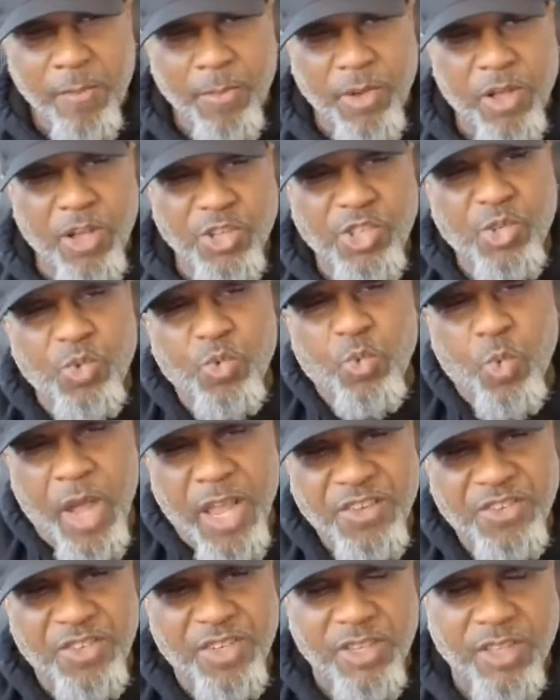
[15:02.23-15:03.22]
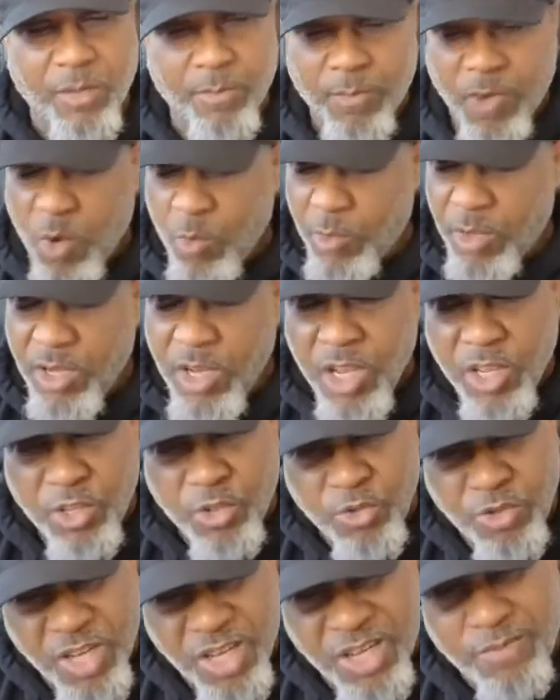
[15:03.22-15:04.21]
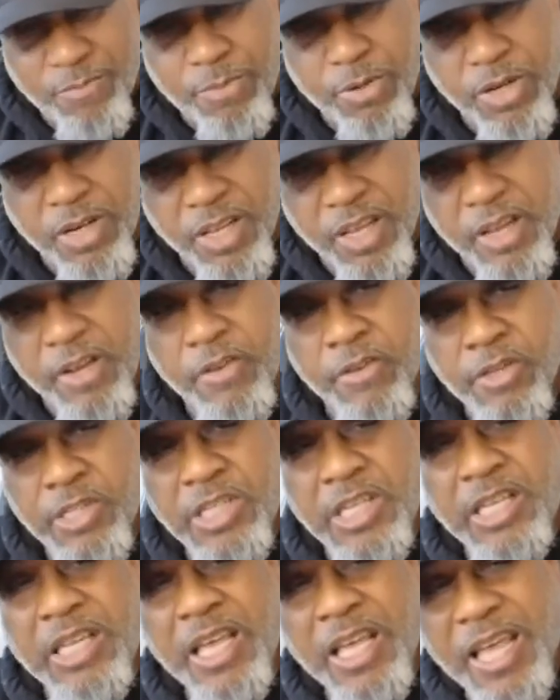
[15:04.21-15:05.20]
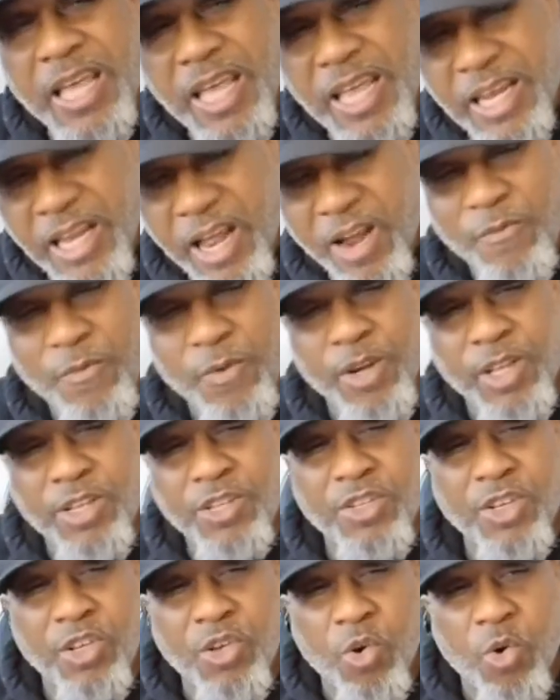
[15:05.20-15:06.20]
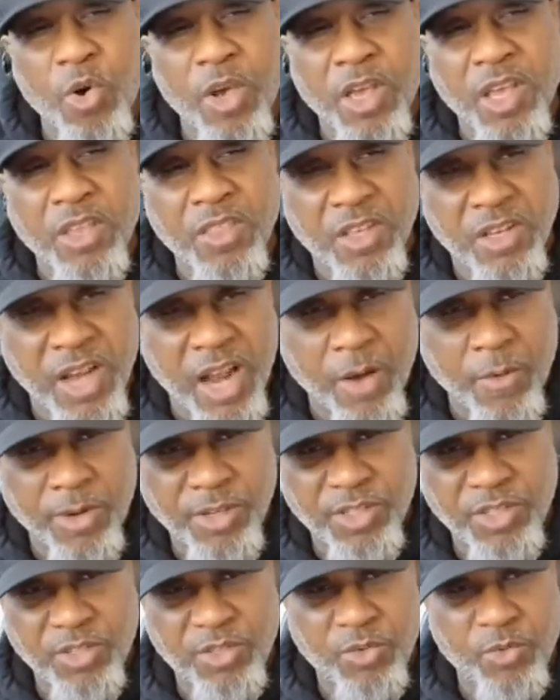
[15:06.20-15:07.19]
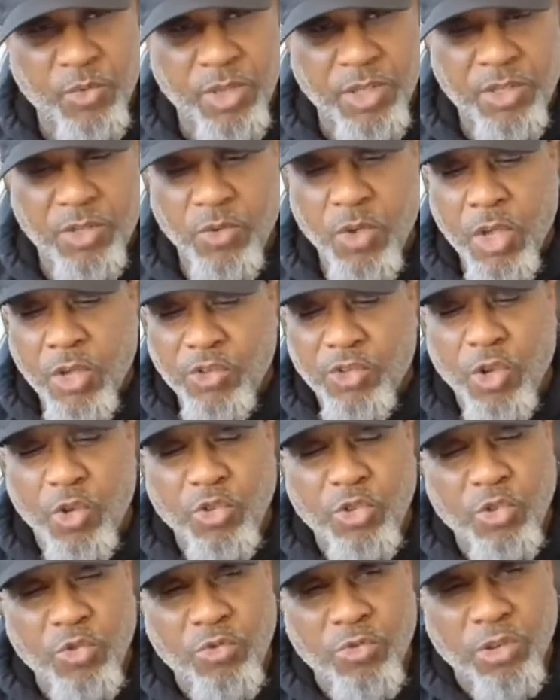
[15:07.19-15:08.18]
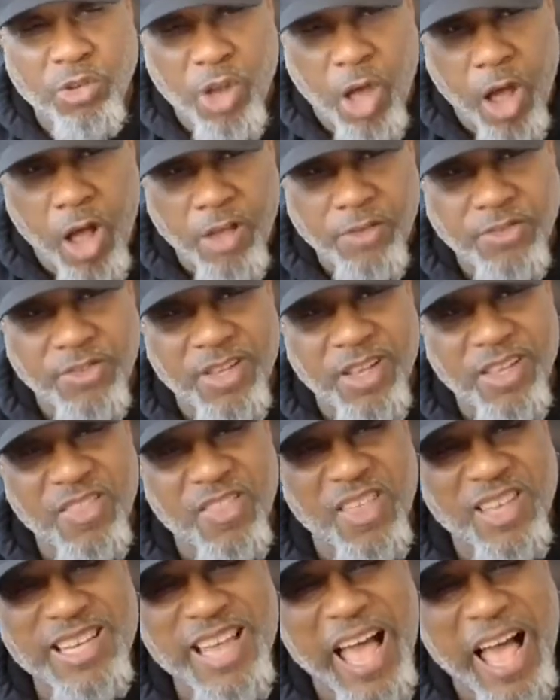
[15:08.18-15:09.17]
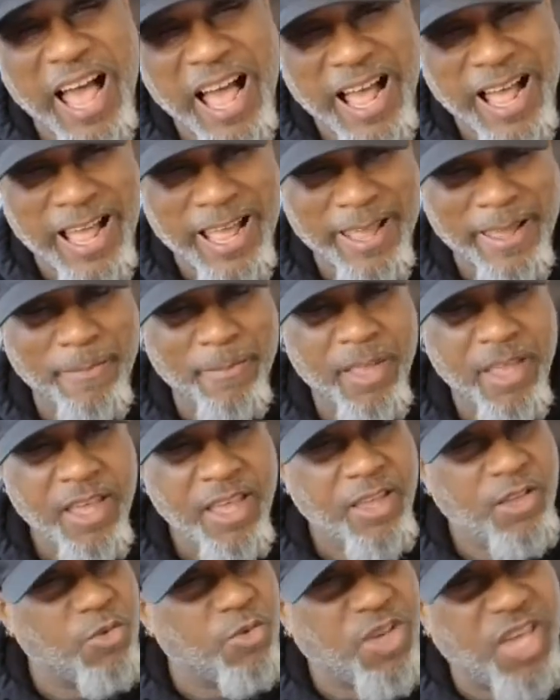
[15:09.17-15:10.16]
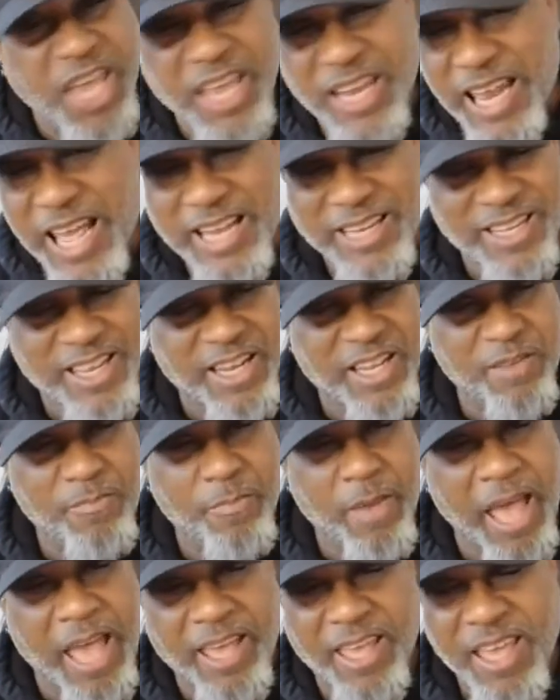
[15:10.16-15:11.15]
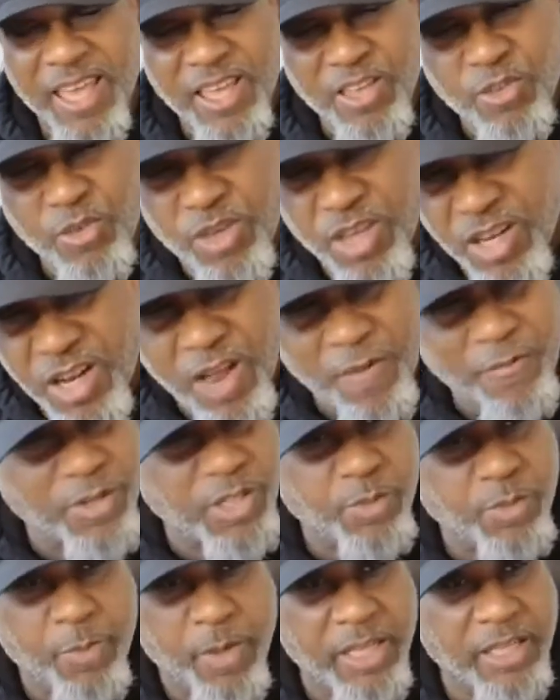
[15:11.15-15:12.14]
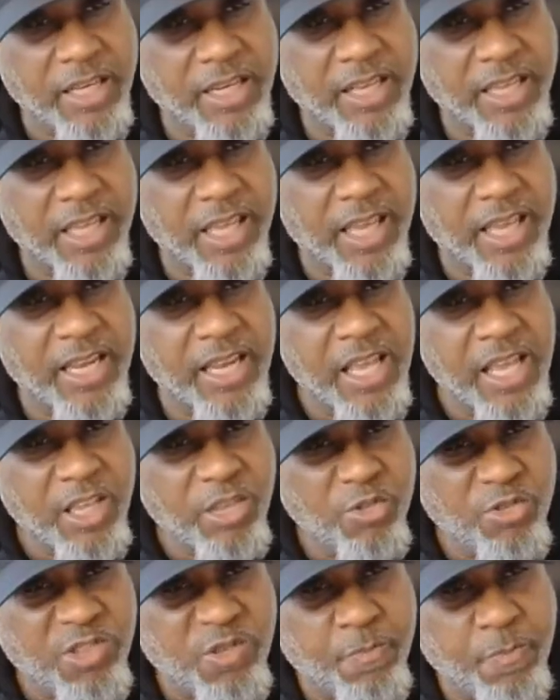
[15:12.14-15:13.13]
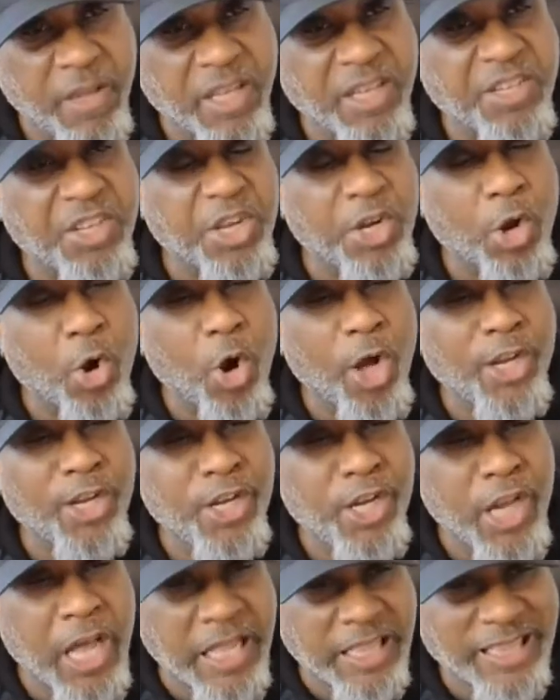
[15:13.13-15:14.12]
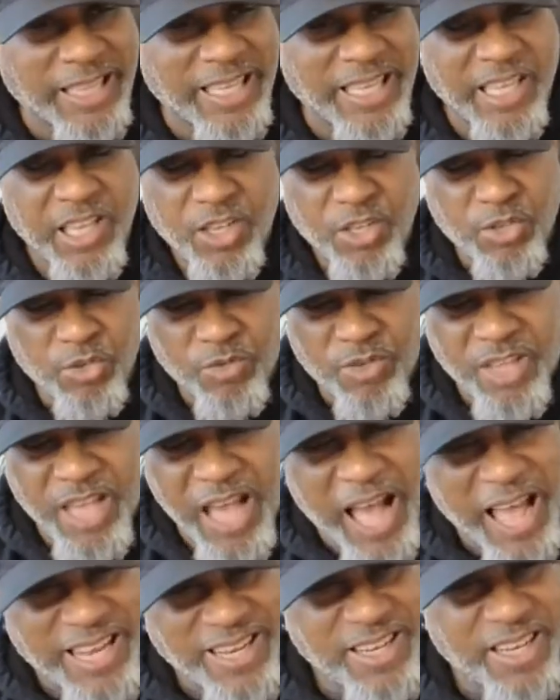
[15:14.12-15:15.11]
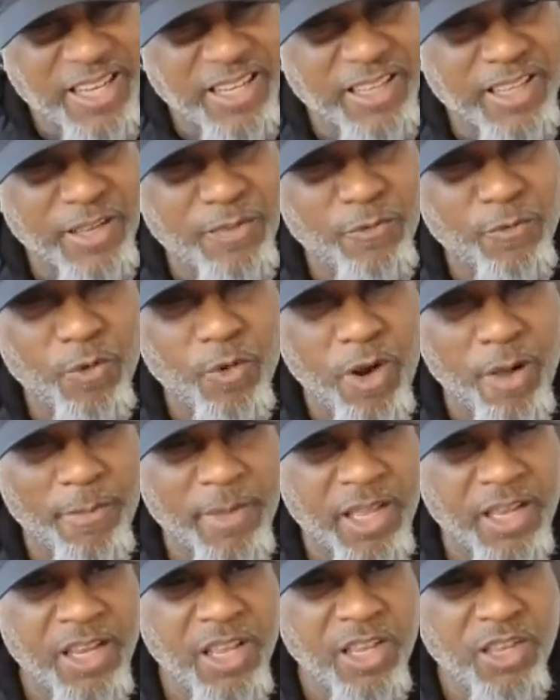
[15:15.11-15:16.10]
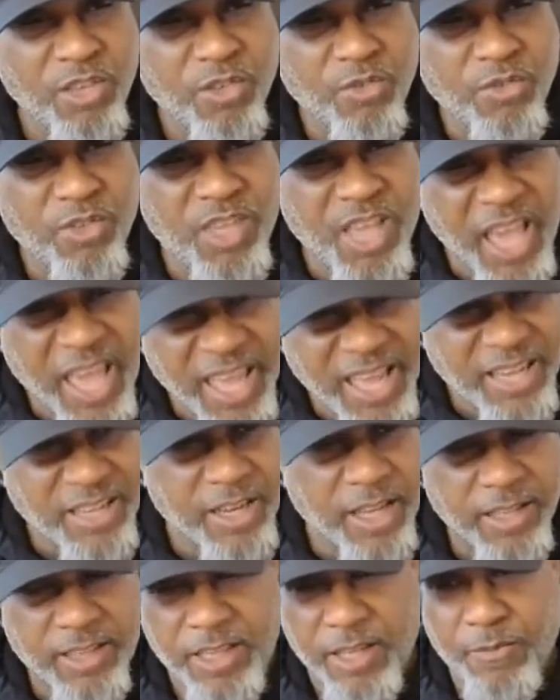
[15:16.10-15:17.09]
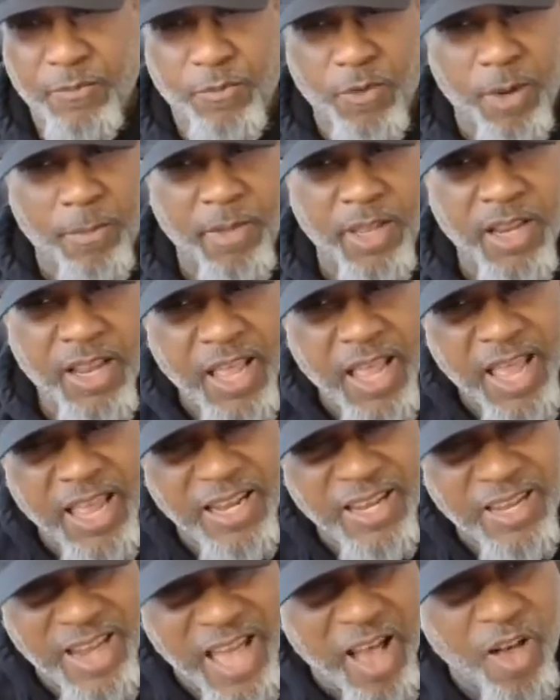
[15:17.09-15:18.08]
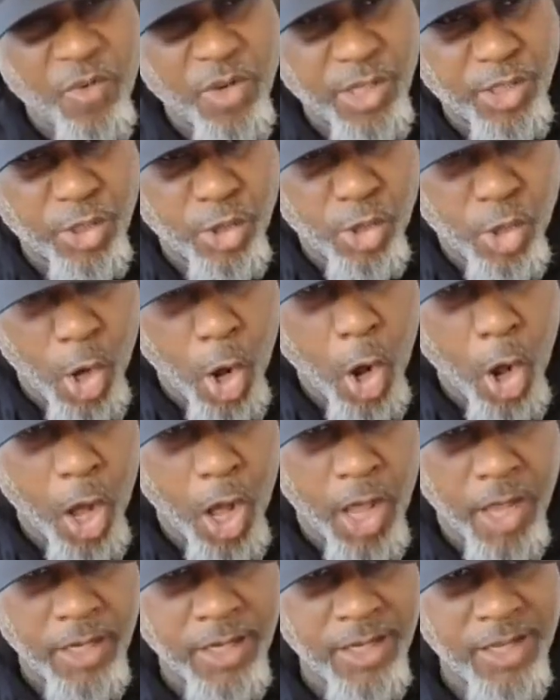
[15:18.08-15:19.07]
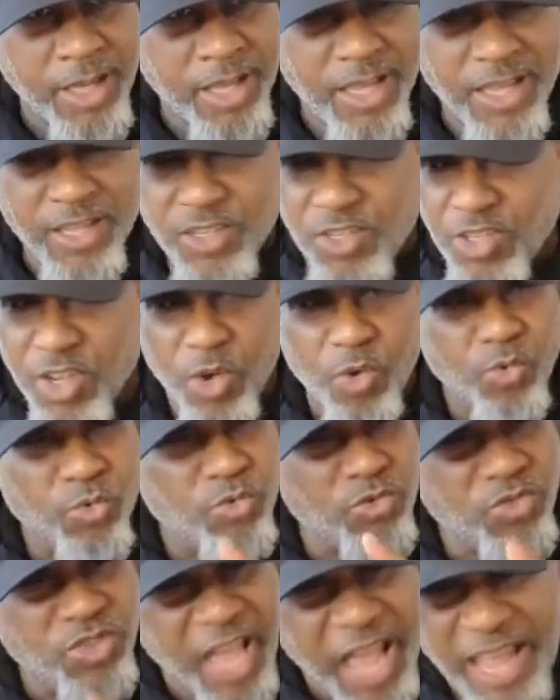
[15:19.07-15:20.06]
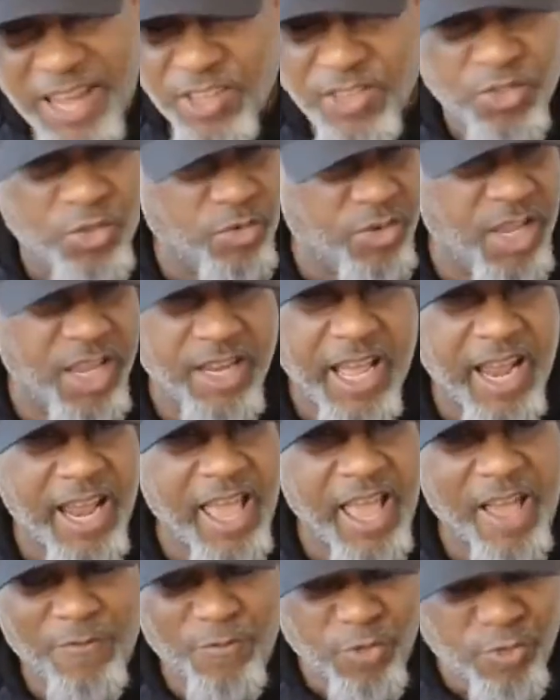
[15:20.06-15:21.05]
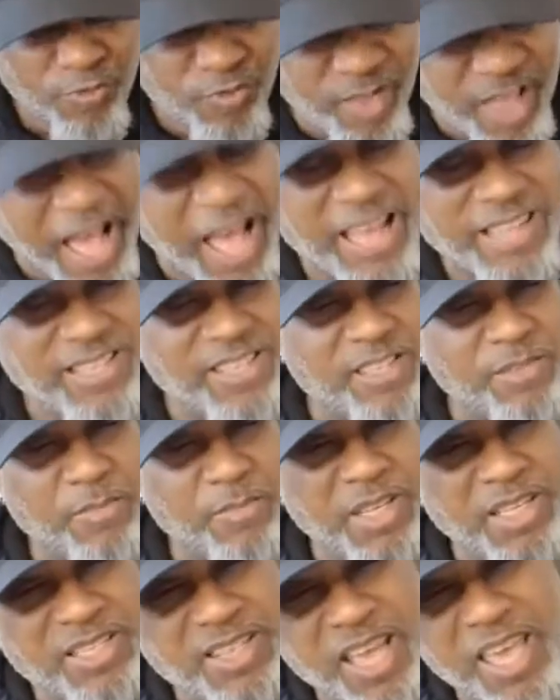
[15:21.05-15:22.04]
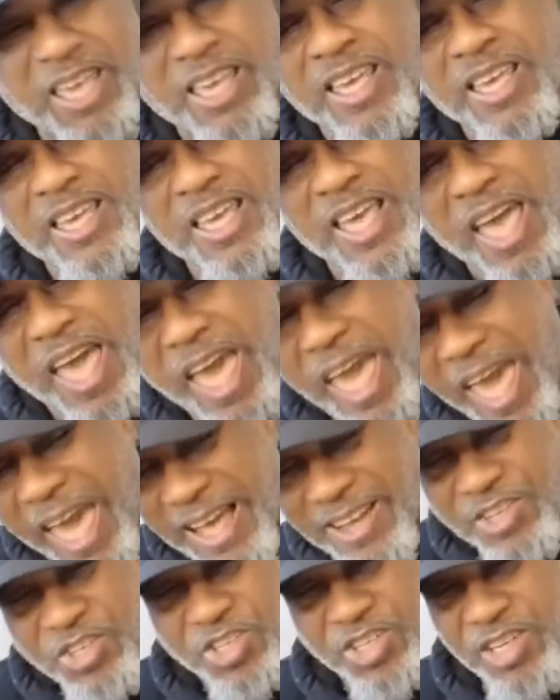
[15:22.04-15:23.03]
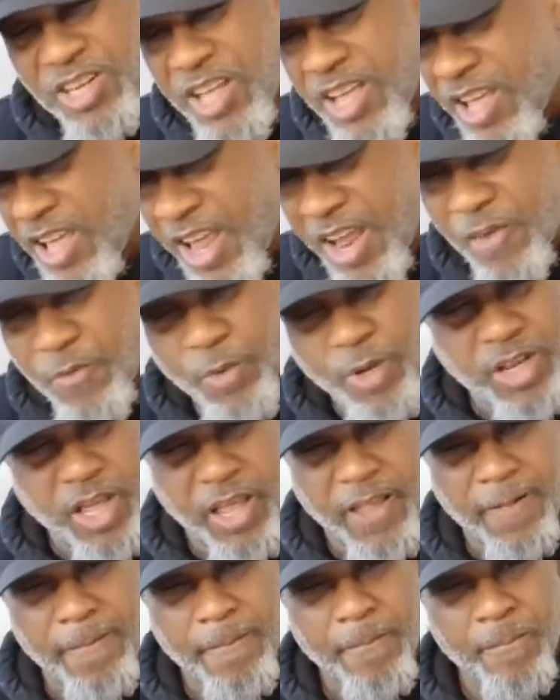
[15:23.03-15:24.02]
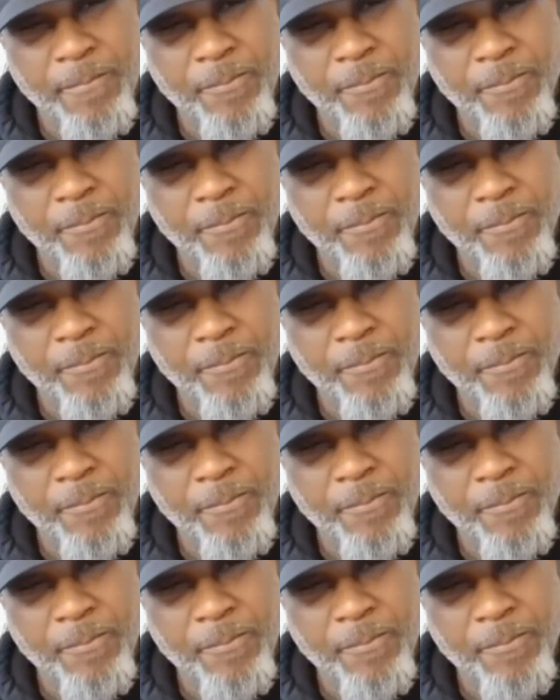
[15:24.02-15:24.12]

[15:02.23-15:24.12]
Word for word: Because you wasted the moment. You didn't put energy and effort into going in the direction you went to. So you lost the time. You cannot get it back. You can never spend it again. You spent it on nothing. You got nothing from it. You gained nothing from it. And now it's gone. And so that you cannot have. You've got to be taking action every day.